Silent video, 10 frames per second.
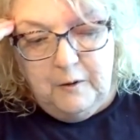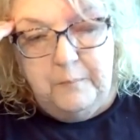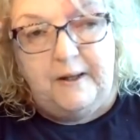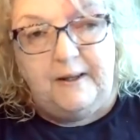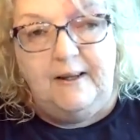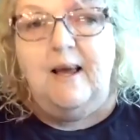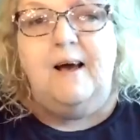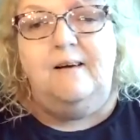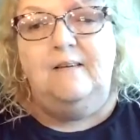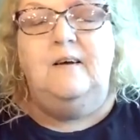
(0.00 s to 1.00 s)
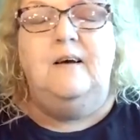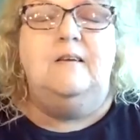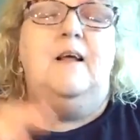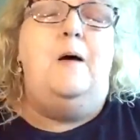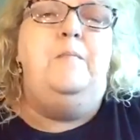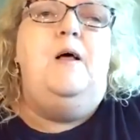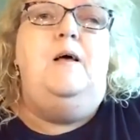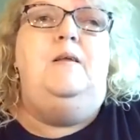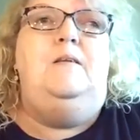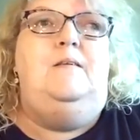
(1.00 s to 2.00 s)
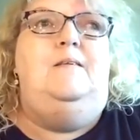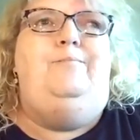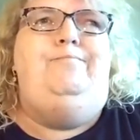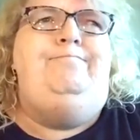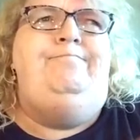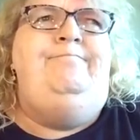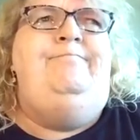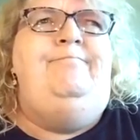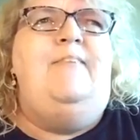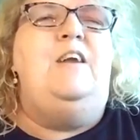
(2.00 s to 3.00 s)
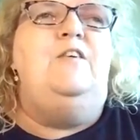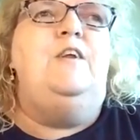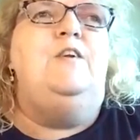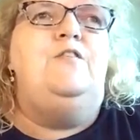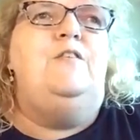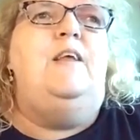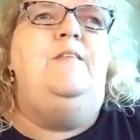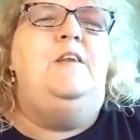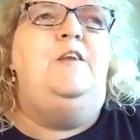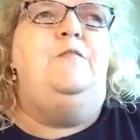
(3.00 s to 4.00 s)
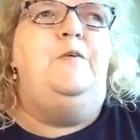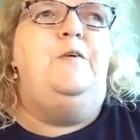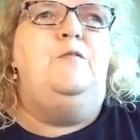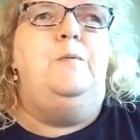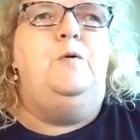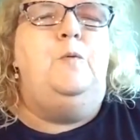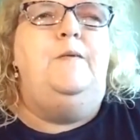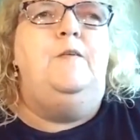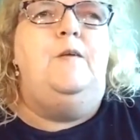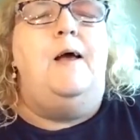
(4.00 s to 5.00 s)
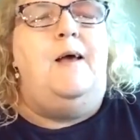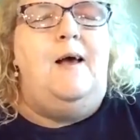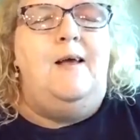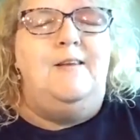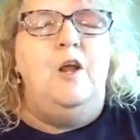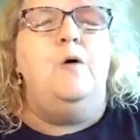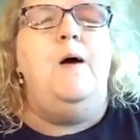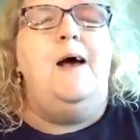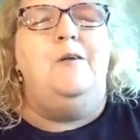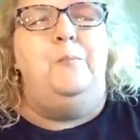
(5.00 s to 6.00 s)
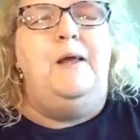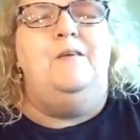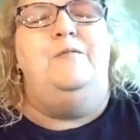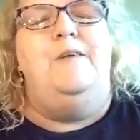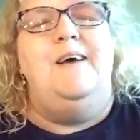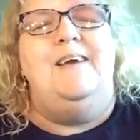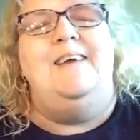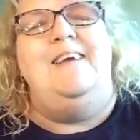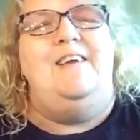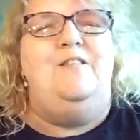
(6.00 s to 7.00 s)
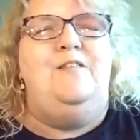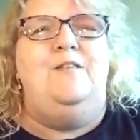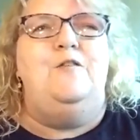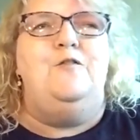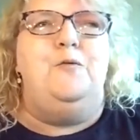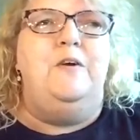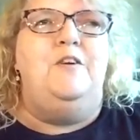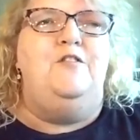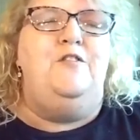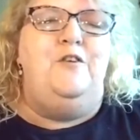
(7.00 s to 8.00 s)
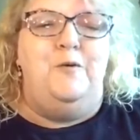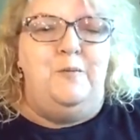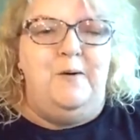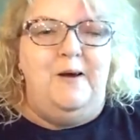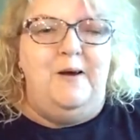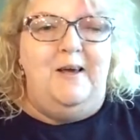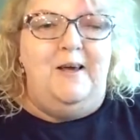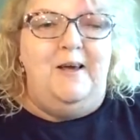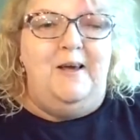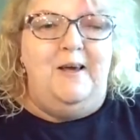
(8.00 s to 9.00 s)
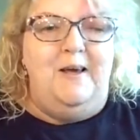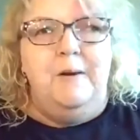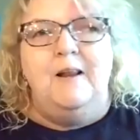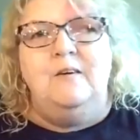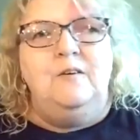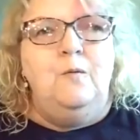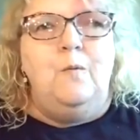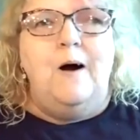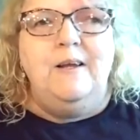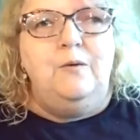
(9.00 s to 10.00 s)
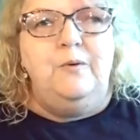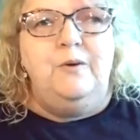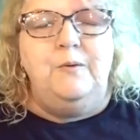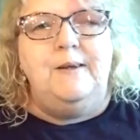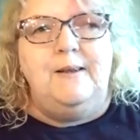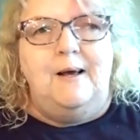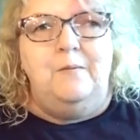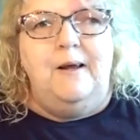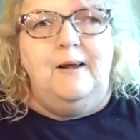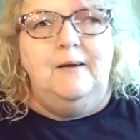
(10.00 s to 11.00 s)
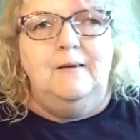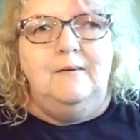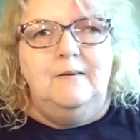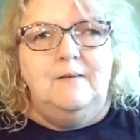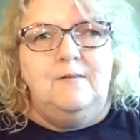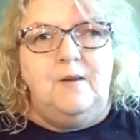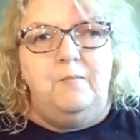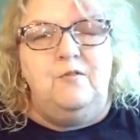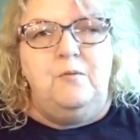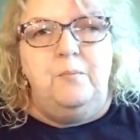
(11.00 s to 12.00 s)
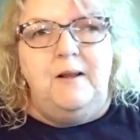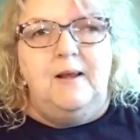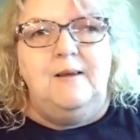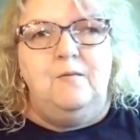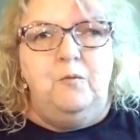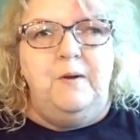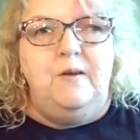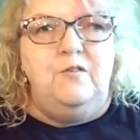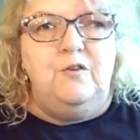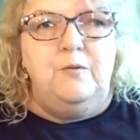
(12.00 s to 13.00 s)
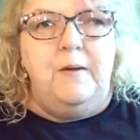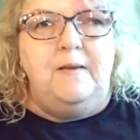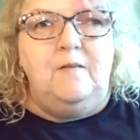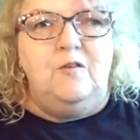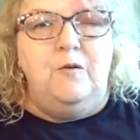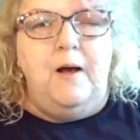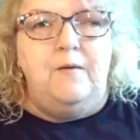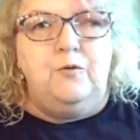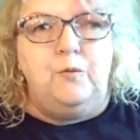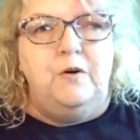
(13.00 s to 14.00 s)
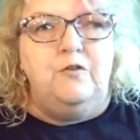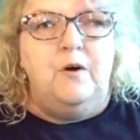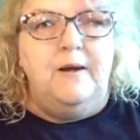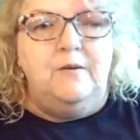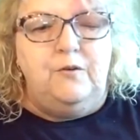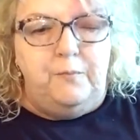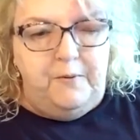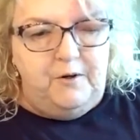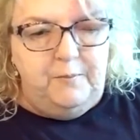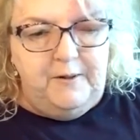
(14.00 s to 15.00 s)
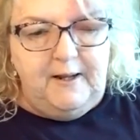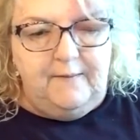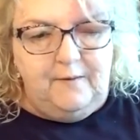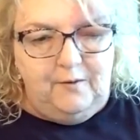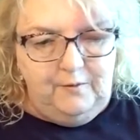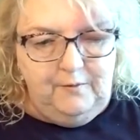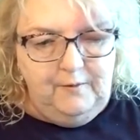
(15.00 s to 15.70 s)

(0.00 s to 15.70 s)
But yeah, I don't understand the difference between I know how to make flying geese the traditional way, but I don't know why you would do it that way. Seems to me like it would be easier to make the two half square triangles and put them together.